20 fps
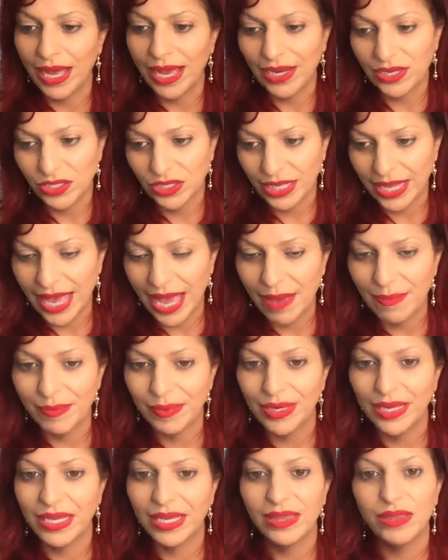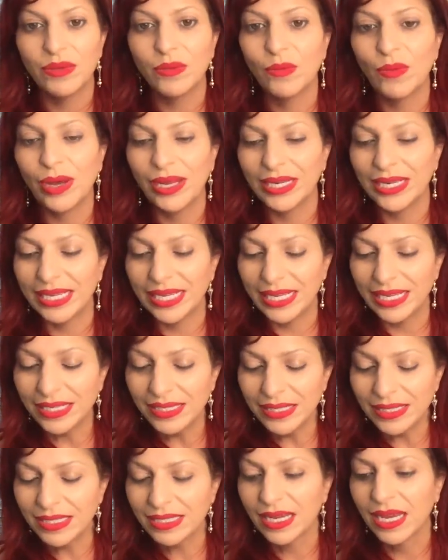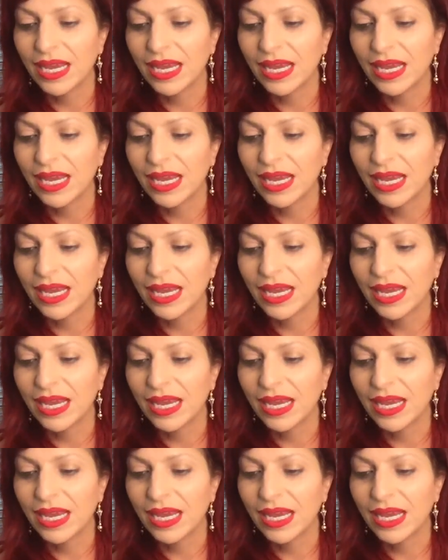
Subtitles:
actually happening in the one hit.